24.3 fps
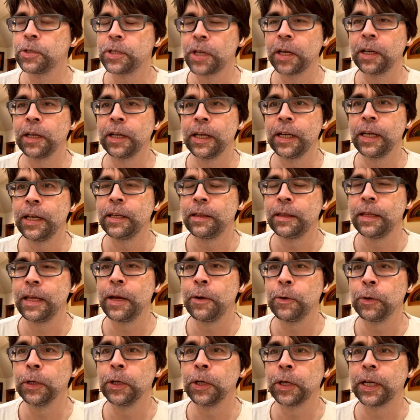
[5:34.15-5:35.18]
Suddenly,
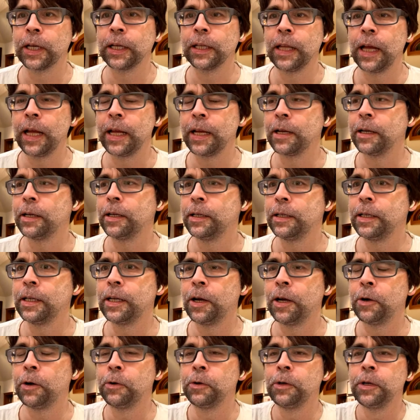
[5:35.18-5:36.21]
they were looking like a
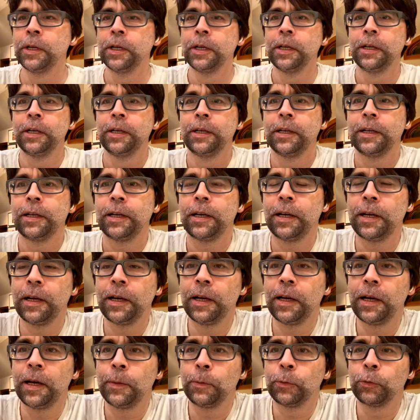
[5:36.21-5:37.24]
you
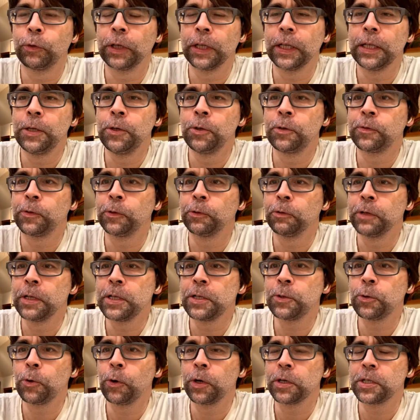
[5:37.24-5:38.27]
know, um, really useful
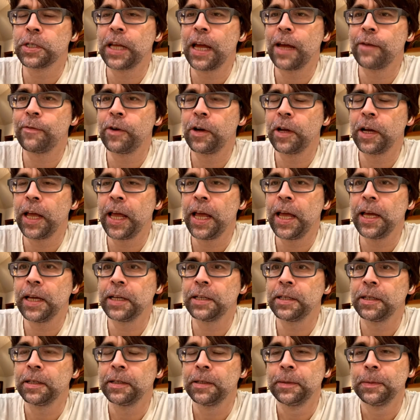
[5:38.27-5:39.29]
resource to have on
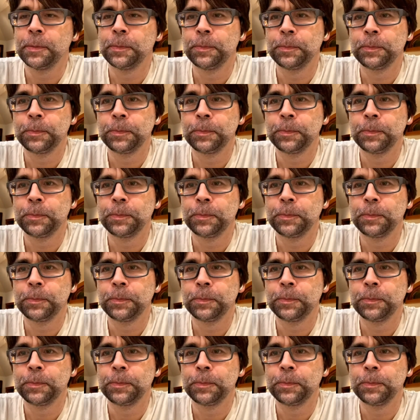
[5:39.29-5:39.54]
hand.